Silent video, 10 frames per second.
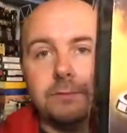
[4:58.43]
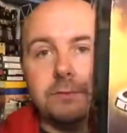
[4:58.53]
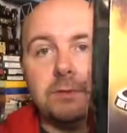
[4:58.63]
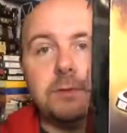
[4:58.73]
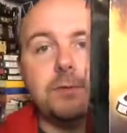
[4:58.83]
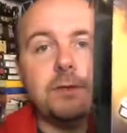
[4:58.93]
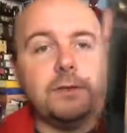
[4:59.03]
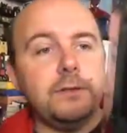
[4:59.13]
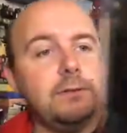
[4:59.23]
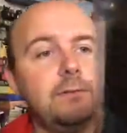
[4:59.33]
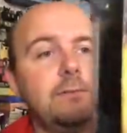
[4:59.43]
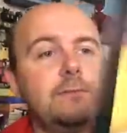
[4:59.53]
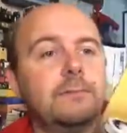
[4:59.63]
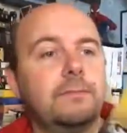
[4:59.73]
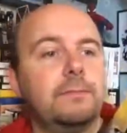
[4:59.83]
So those are pretty good.
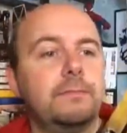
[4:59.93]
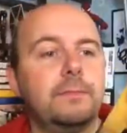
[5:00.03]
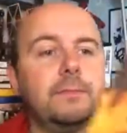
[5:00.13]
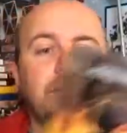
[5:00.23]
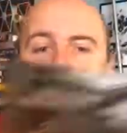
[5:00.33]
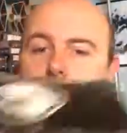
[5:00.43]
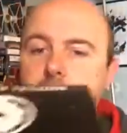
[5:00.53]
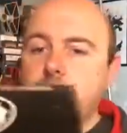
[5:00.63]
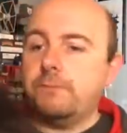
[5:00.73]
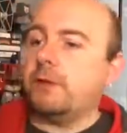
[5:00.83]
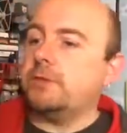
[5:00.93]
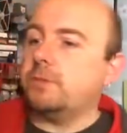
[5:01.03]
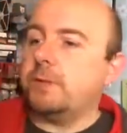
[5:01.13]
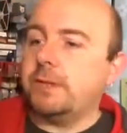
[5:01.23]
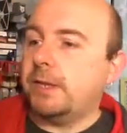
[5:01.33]
Try and find
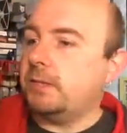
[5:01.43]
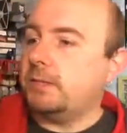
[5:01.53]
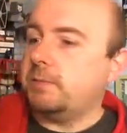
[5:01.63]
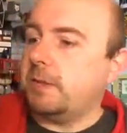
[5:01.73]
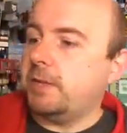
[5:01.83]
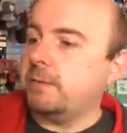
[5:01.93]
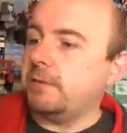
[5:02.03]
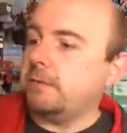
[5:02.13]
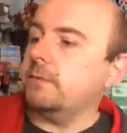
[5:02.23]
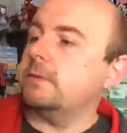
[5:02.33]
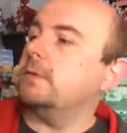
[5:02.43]
somewhere nice to display him off.